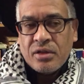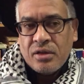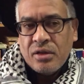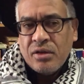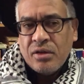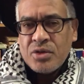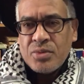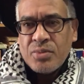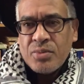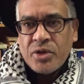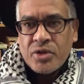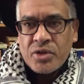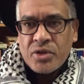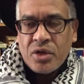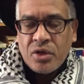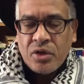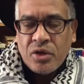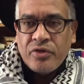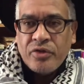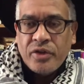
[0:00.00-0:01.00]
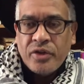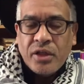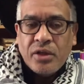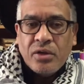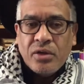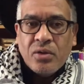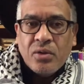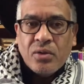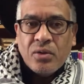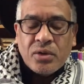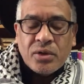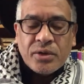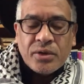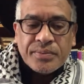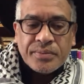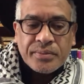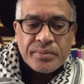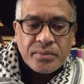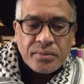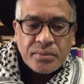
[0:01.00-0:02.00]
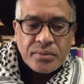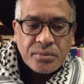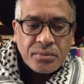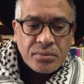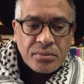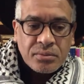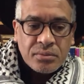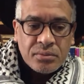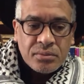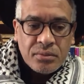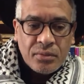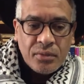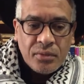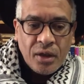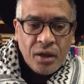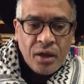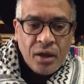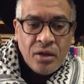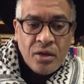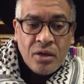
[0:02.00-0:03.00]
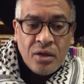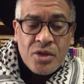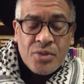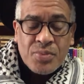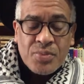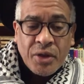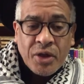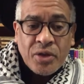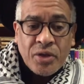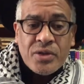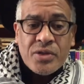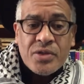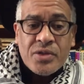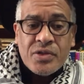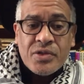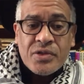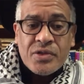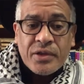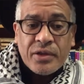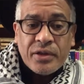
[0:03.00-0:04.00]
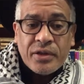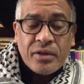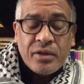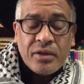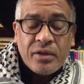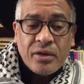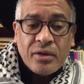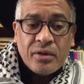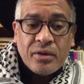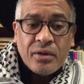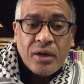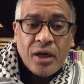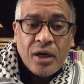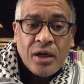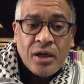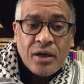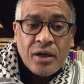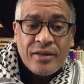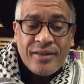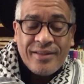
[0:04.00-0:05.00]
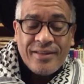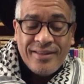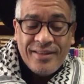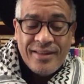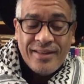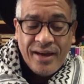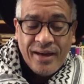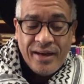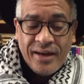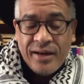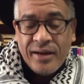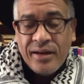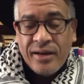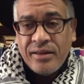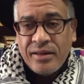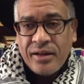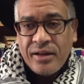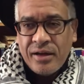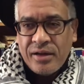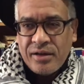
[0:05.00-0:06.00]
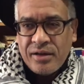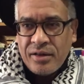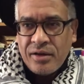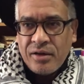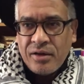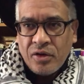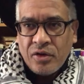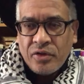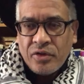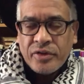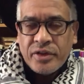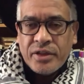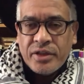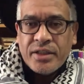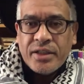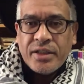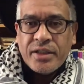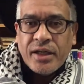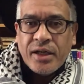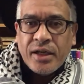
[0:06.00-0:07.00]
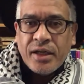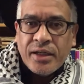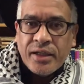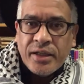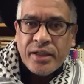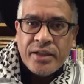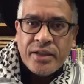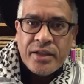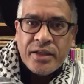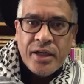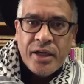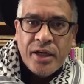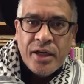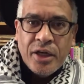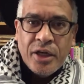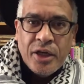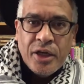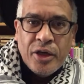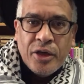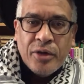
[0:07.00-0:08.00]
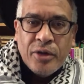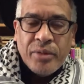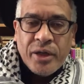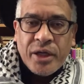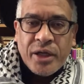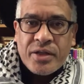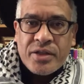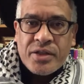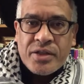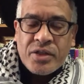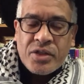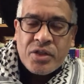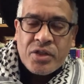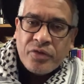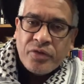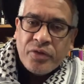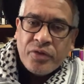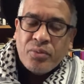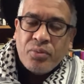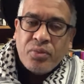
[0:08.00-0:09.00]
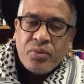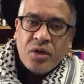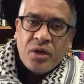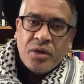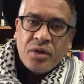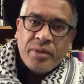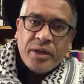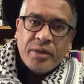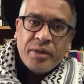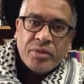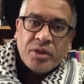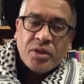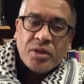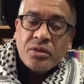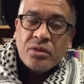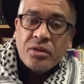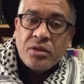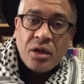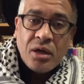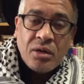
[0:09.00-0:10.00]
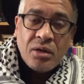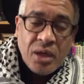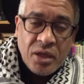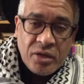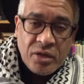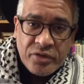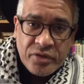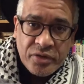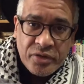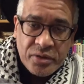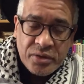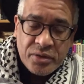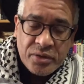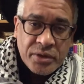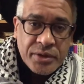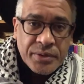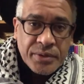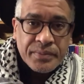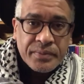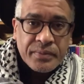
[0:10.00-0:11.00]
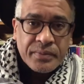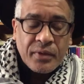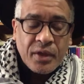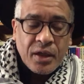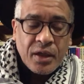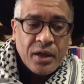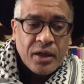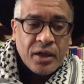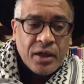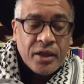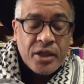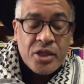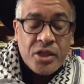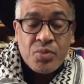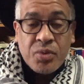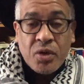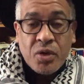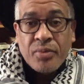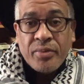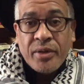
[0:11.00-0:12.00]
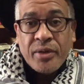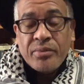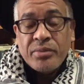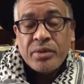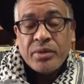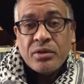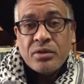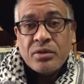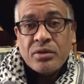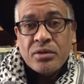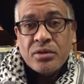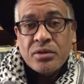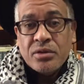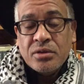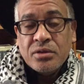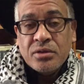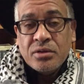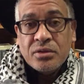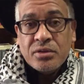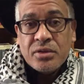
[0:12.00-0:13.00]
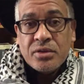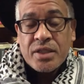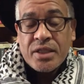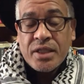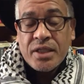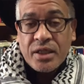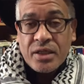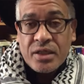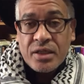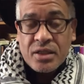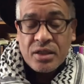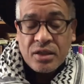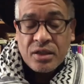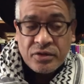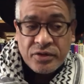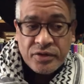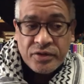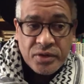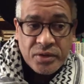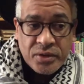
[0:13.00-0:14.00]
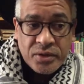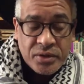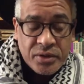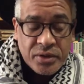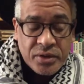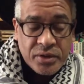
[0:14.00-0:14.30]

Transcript: those bonds are often ignored. And those bonds, are there, and they're, I think, often denied, because it's often poor people who grow our food. It's poor people who sell us our food,